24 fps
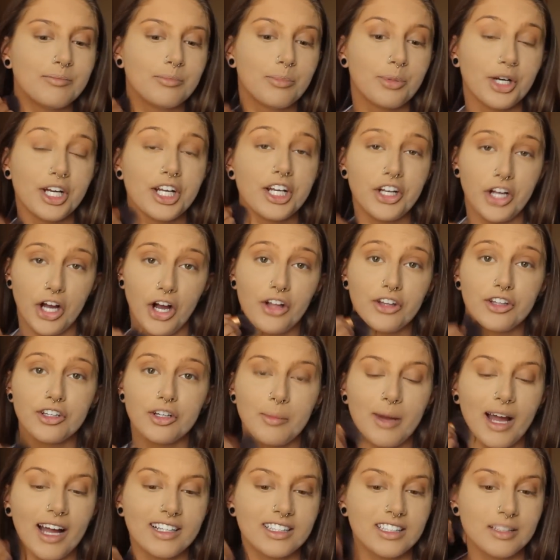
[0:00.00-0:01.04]
bring color
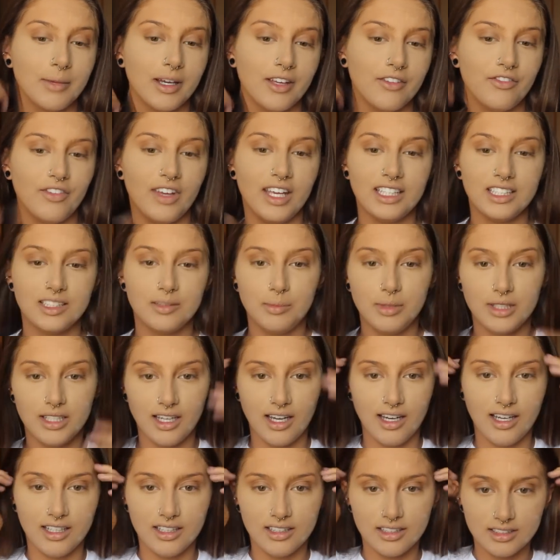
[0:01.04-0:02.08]
back to my face,
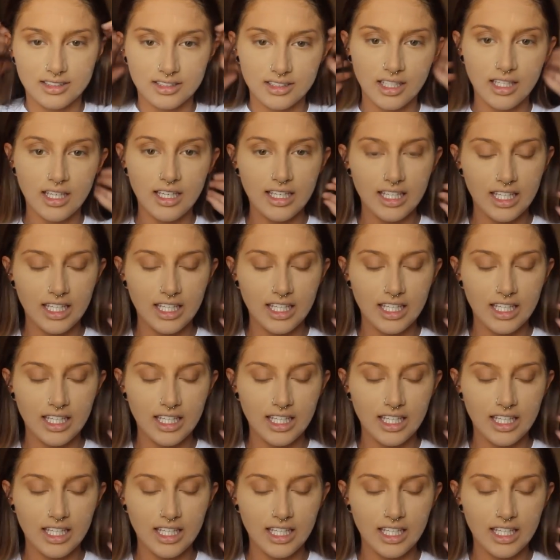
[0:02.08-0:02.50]
because